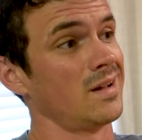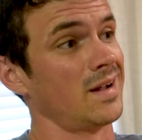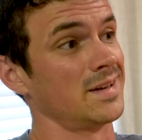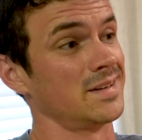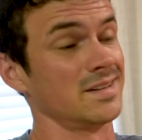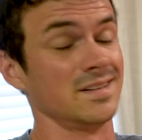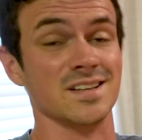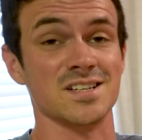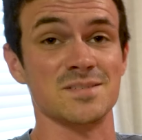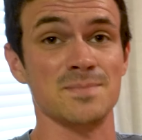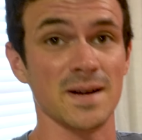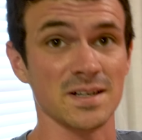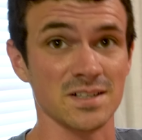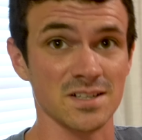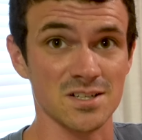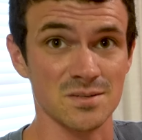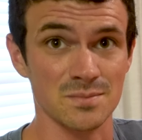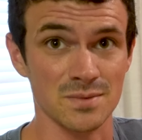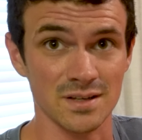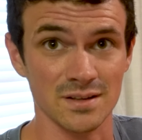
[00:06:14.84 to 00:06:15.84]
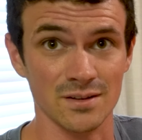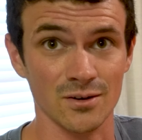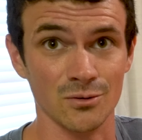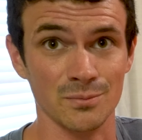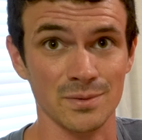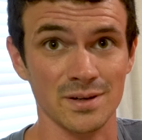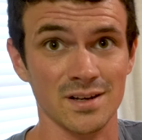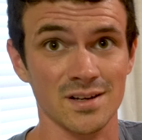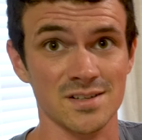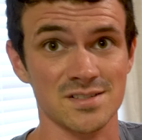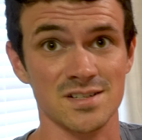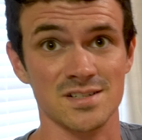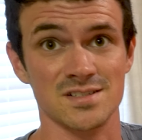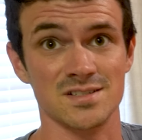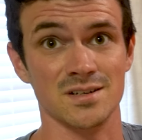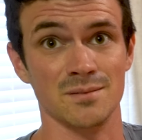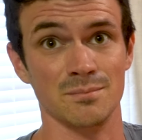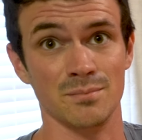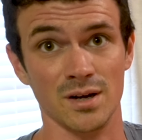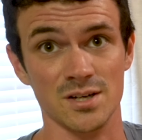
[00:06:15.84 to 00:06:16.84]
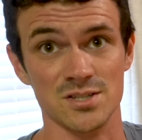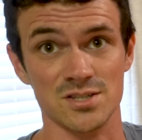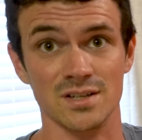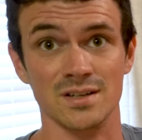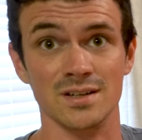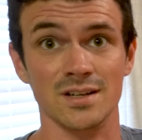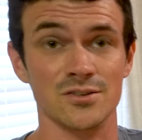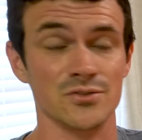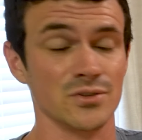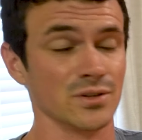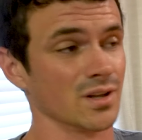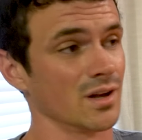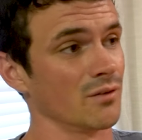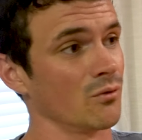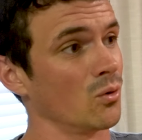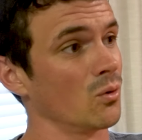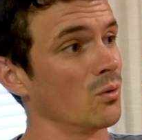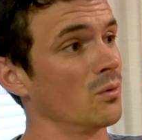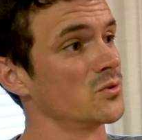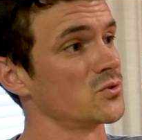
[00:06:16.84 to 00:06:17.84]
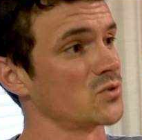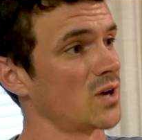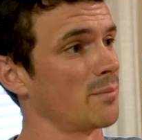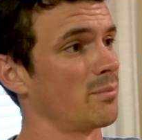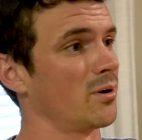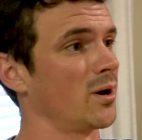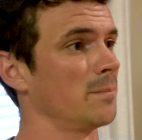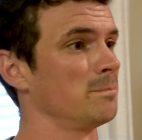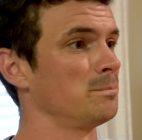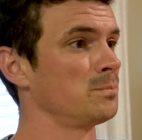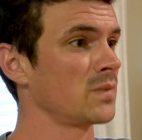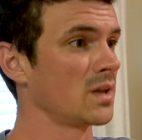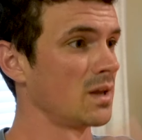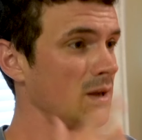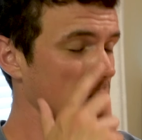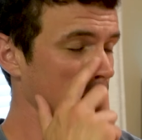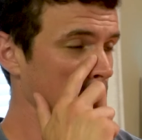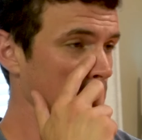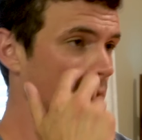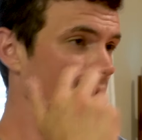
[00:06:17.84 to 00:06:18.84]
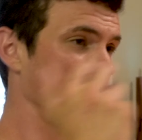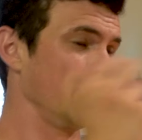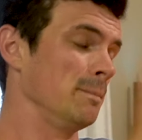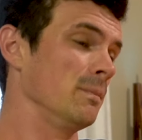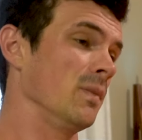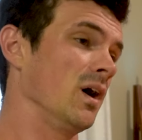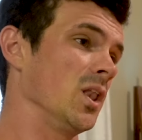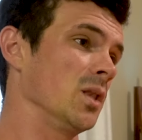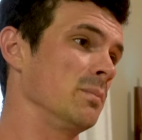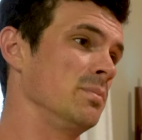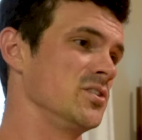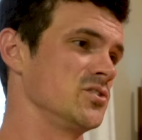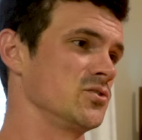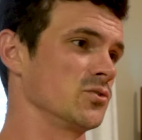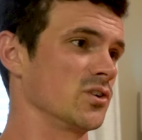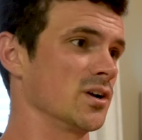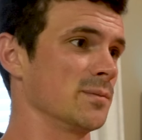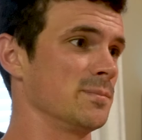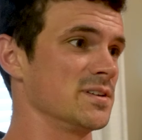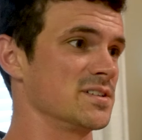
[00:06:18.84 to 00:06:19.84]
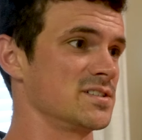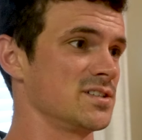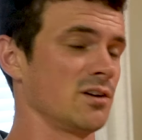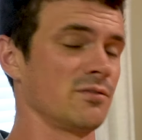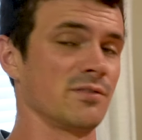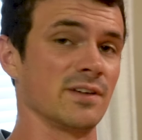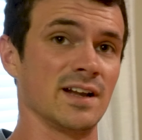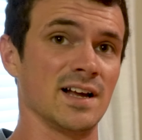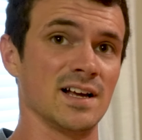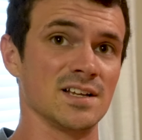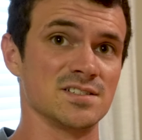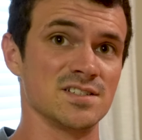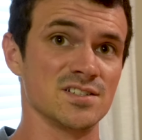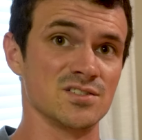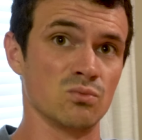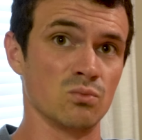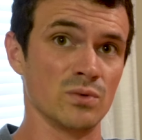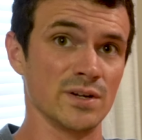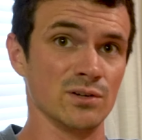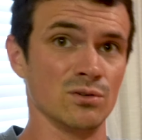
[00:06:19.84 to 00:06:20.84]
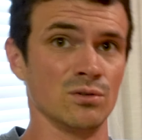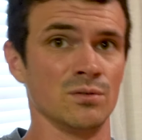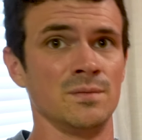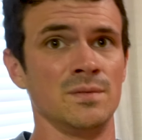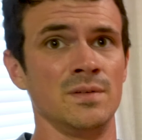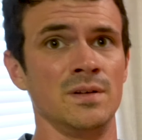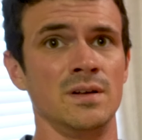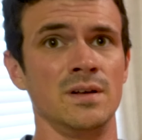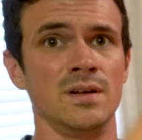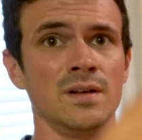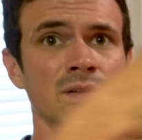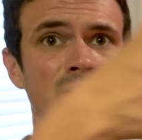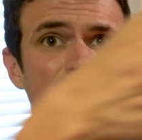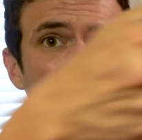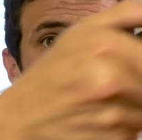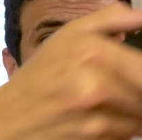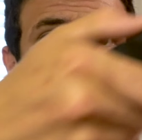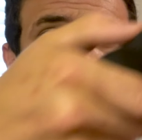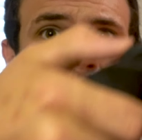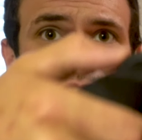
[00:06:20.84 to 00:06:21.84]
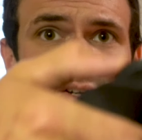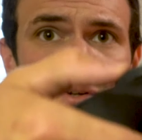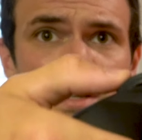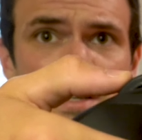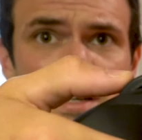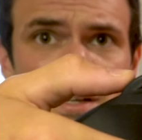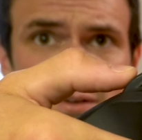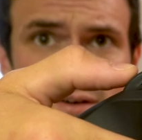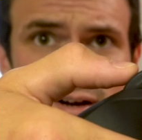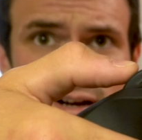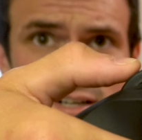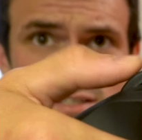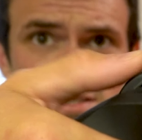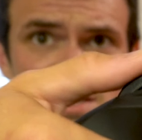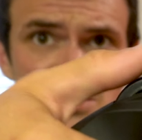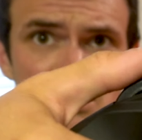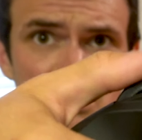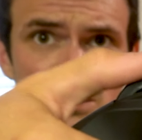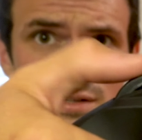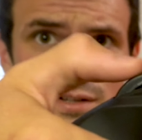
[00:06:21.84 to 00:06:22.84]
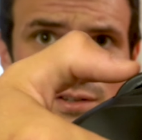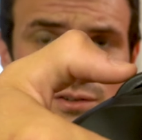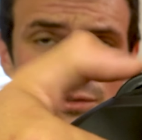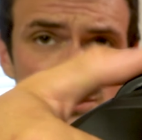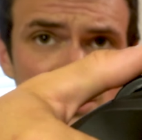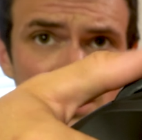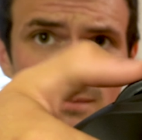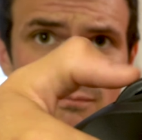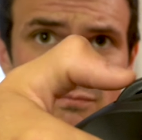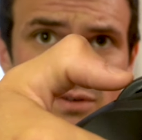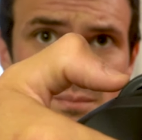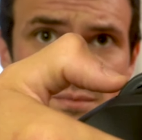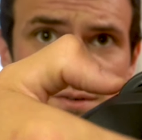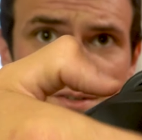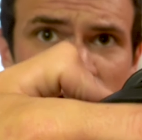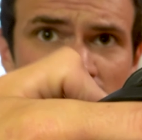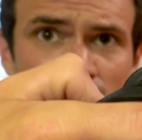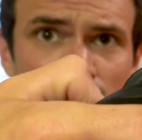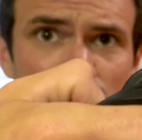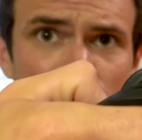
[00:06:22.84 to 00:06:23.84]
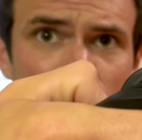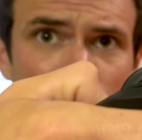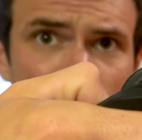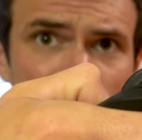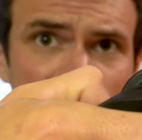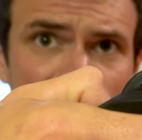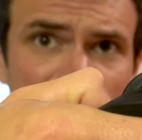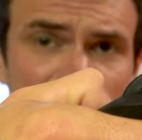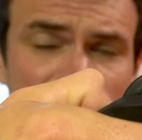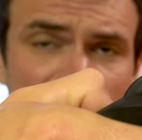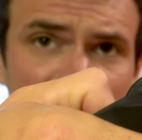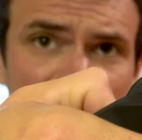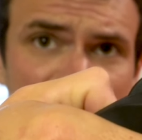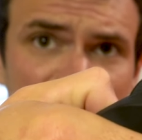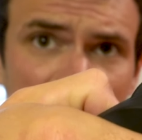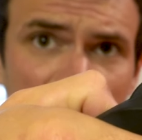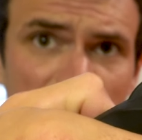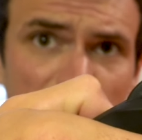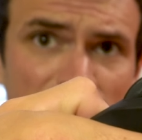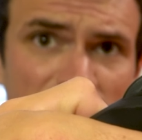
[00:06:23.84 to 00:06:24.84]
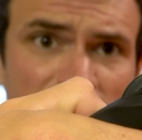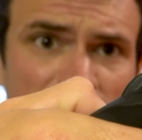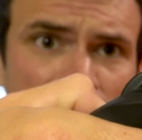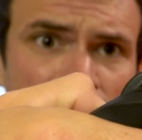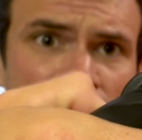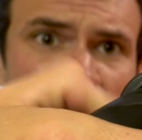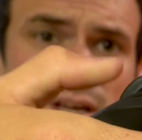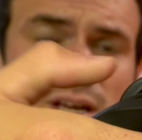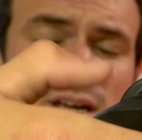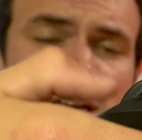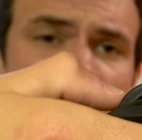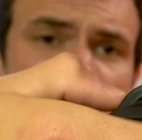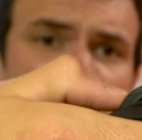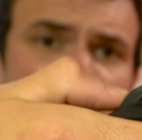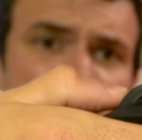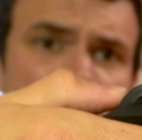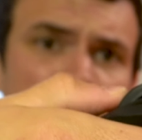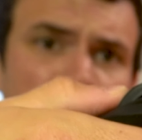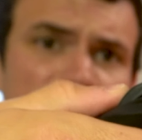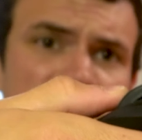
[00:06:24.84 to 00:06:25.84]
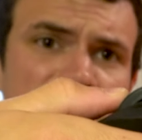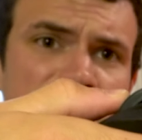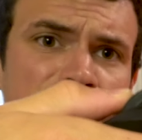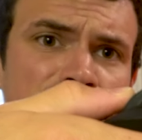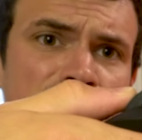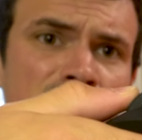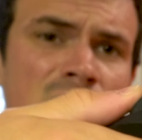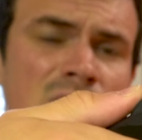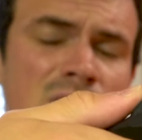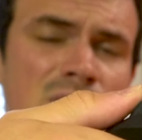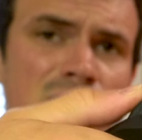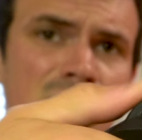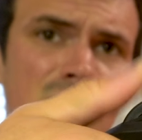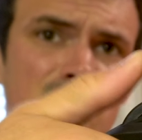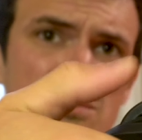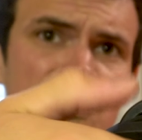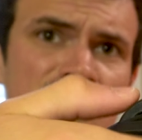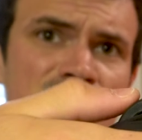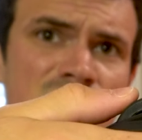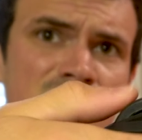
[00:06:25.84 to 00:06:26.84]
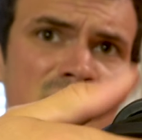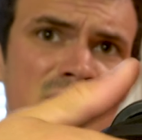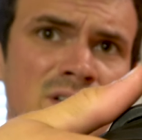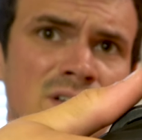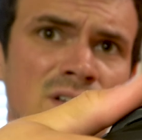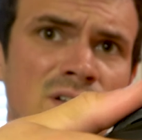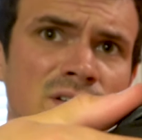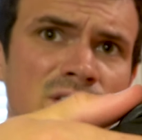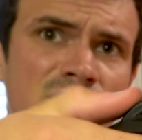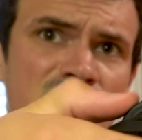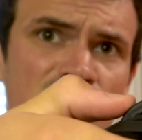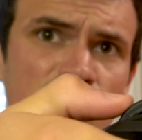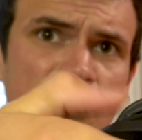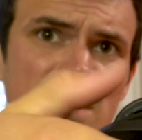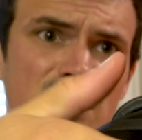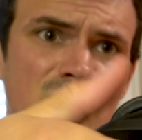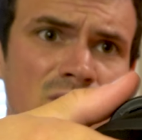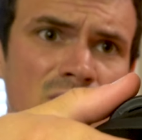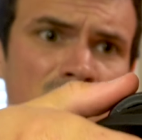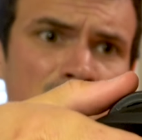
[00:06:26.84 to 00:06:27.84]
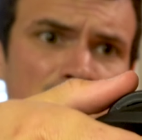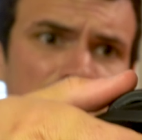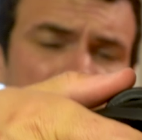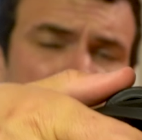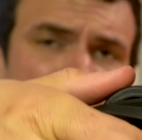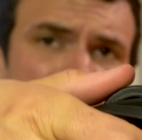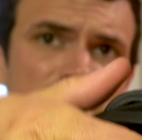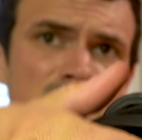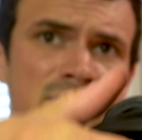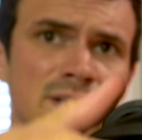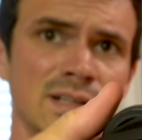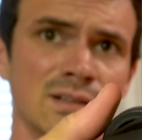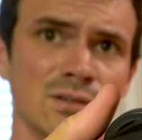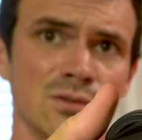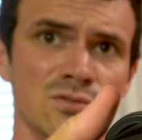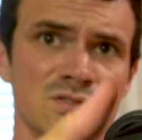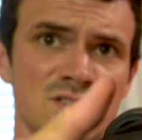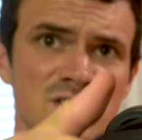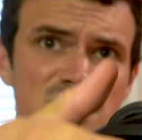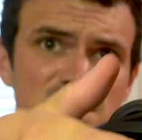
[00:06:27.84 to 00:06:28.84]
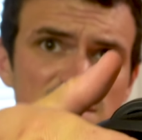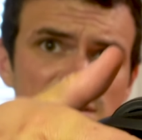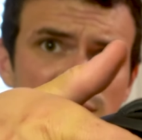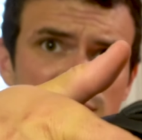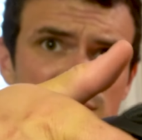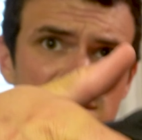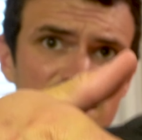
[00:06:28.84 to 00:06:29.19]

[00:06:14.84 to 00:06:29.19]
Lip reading: I didn't expect it to be though, because it's a budget entry-level tripod. But on the pistol grip itself, it has this wheel that you can either access with your thumb from the top or your fingers from the bottom. And when you loosen this wheel up, it loosens